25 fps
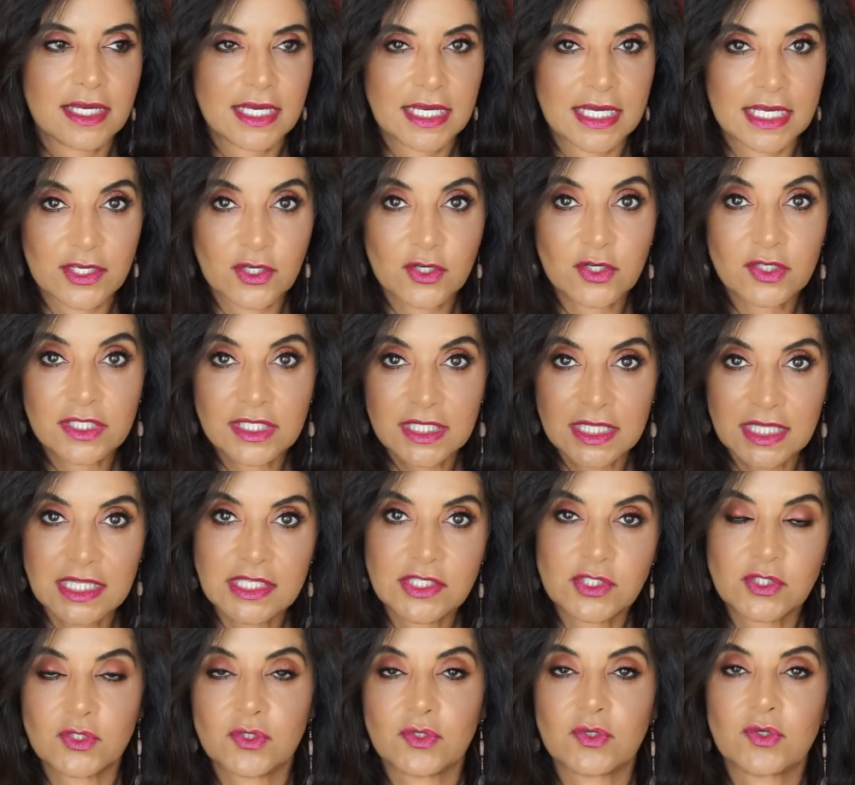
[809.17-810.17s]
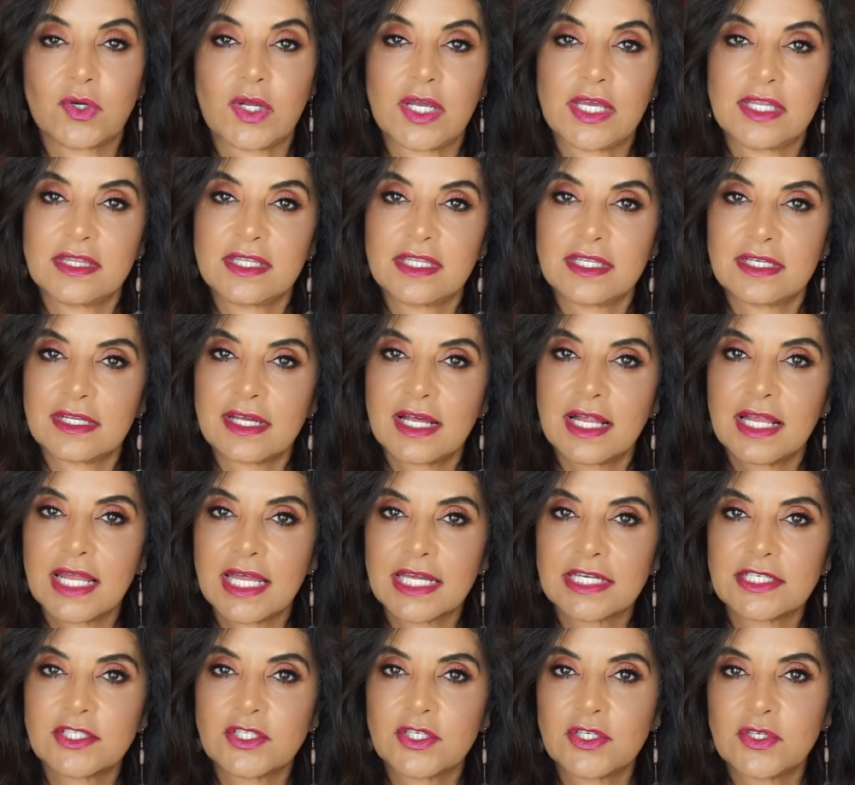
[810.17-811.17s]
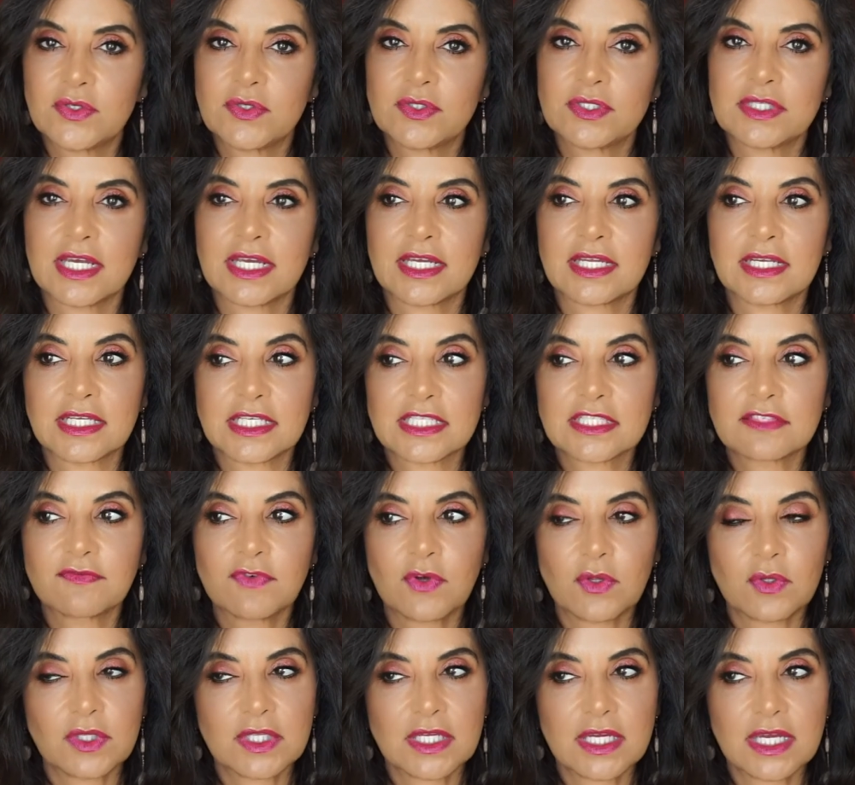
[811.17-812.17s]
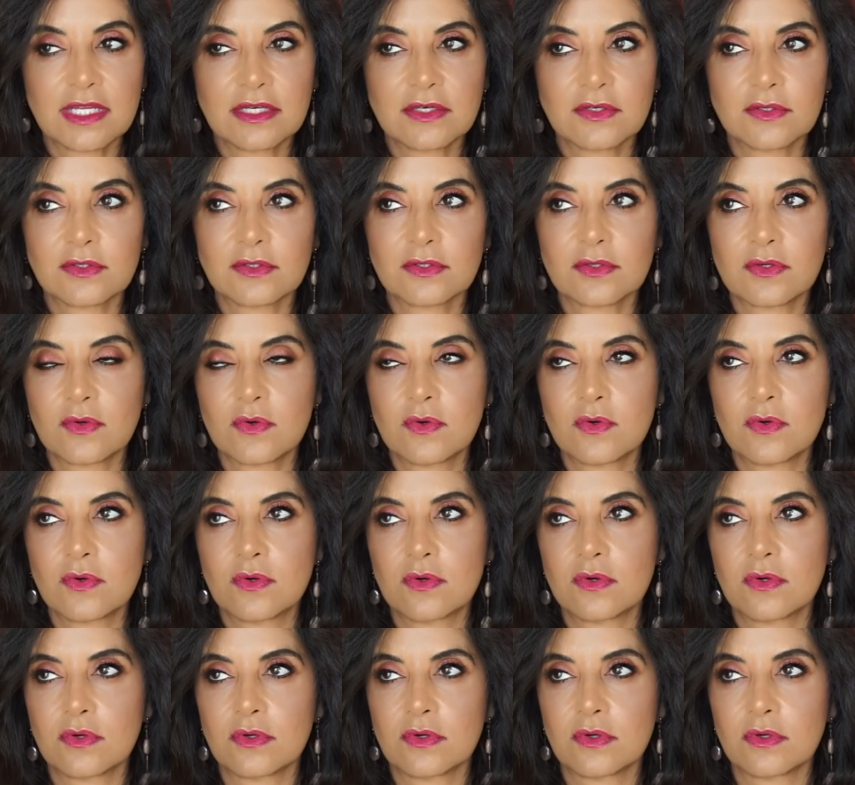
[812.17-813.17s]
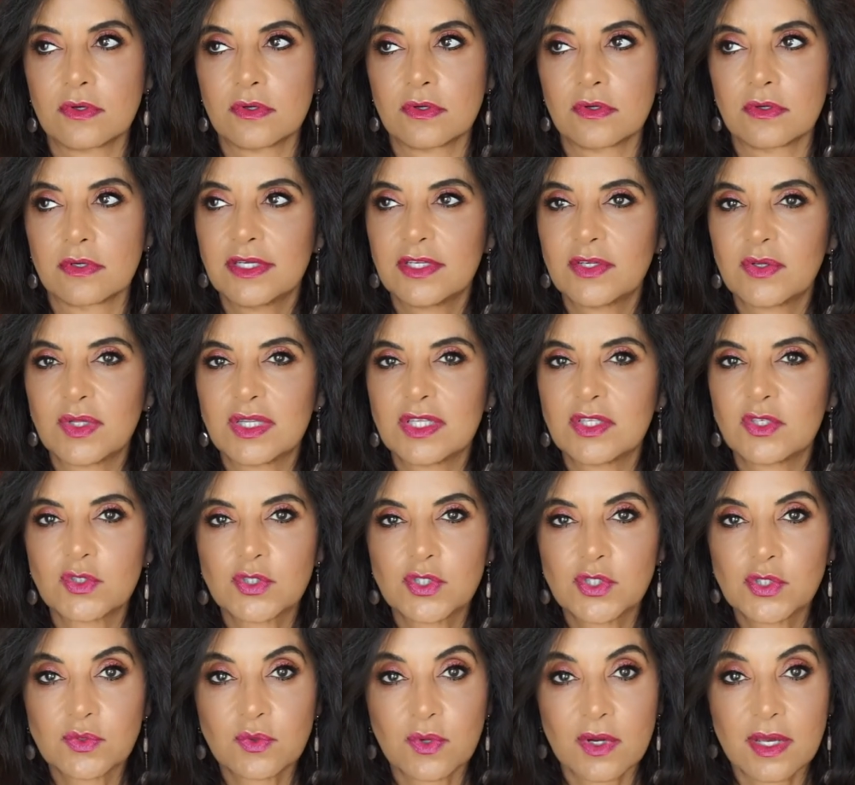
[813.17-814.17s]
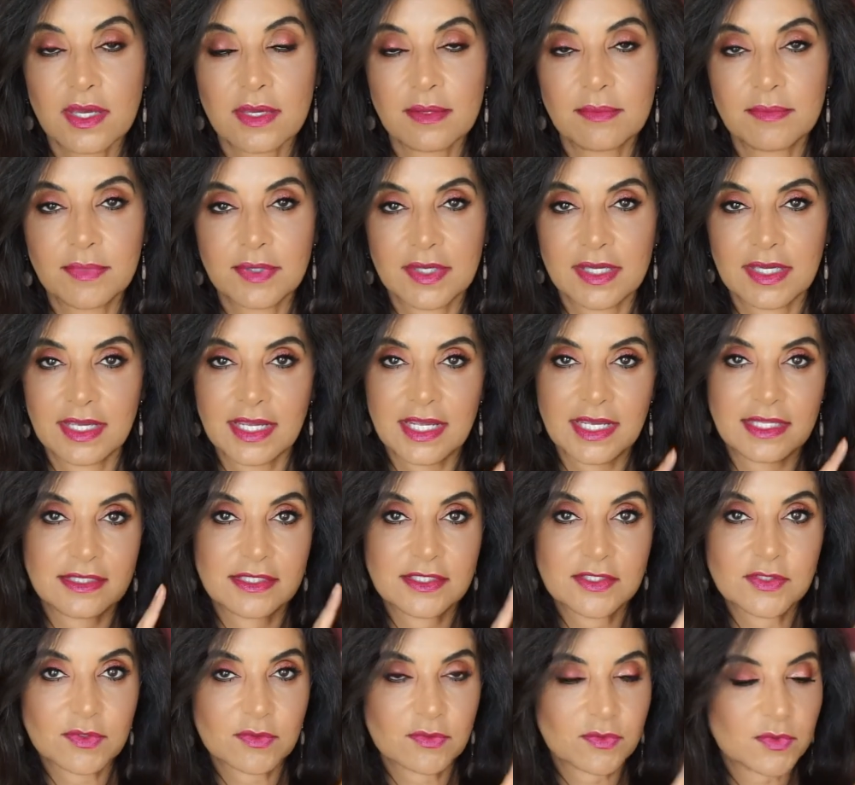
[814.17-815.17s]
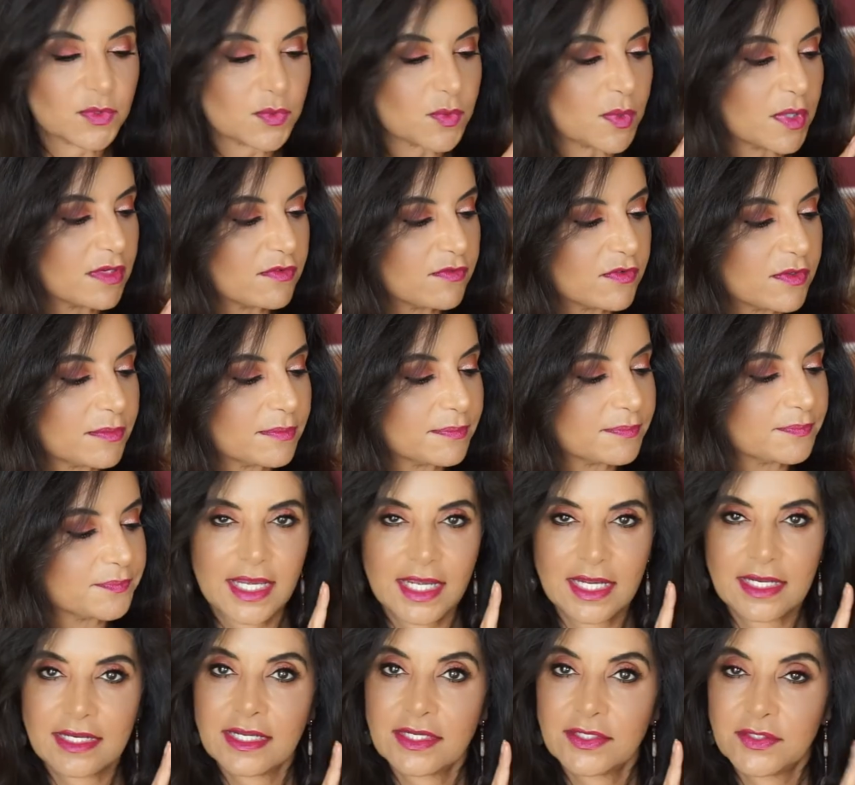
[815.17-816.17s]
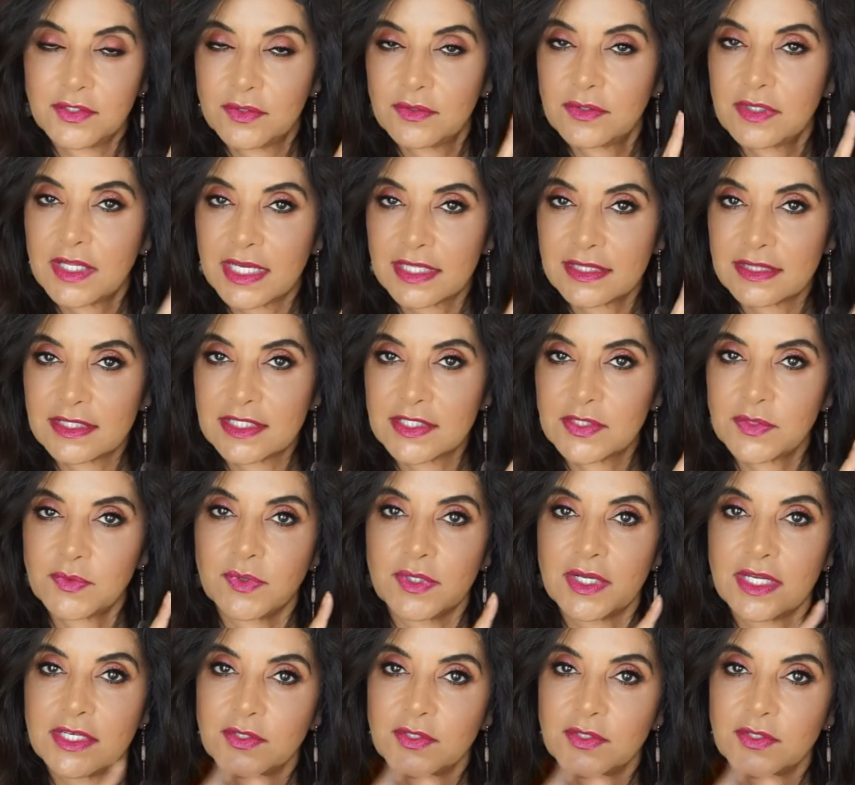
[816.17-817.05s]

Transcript: a good cleanser and then I like to use like an exfoliator or you know a little scrub and this one was one of them and I do like this one.